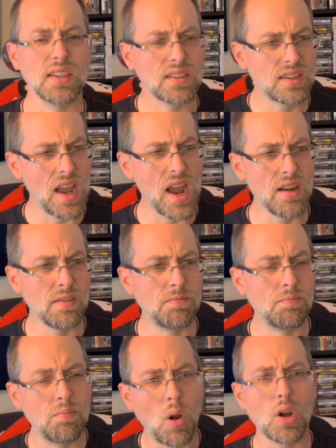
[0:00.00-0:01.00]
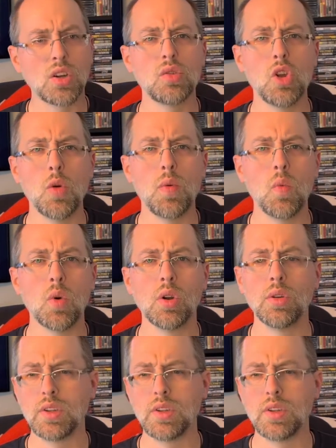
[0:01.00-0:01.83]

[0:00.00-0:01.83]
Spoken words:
It's kind of partially open world.